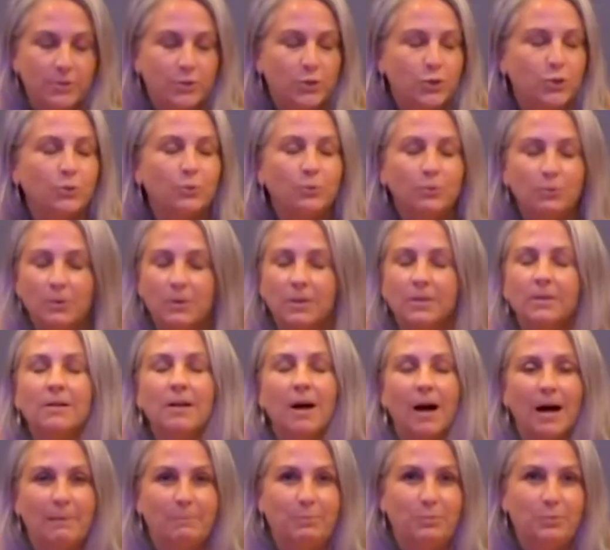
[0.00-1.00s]
Do
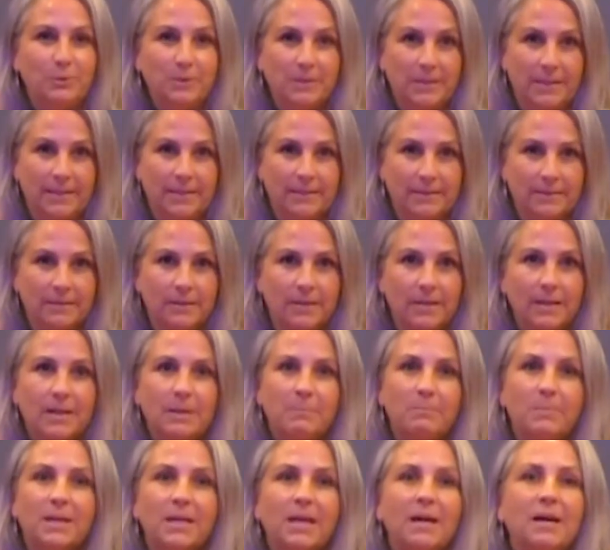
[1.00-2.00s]
not pull in,"
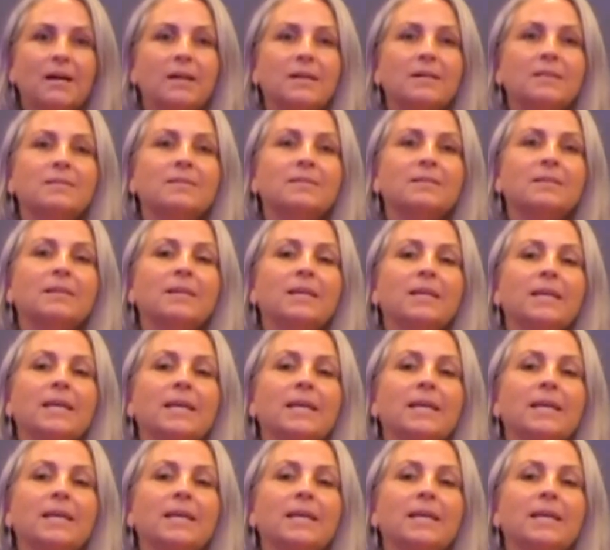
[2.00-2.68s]
because